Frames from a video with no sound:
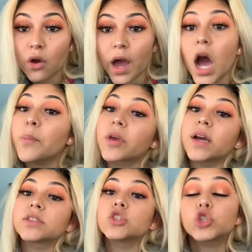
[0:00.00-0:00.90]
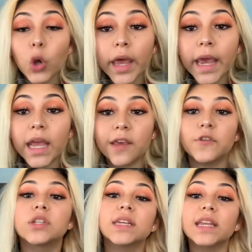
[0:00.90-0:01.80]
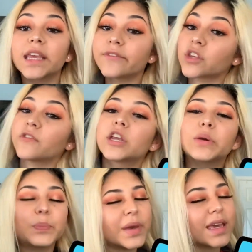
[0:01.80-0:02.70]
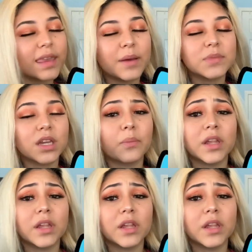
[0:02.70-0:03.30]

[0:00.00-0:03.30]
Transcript: I hope you guys enjoyed it, and if you did, give this video a big thumbs up.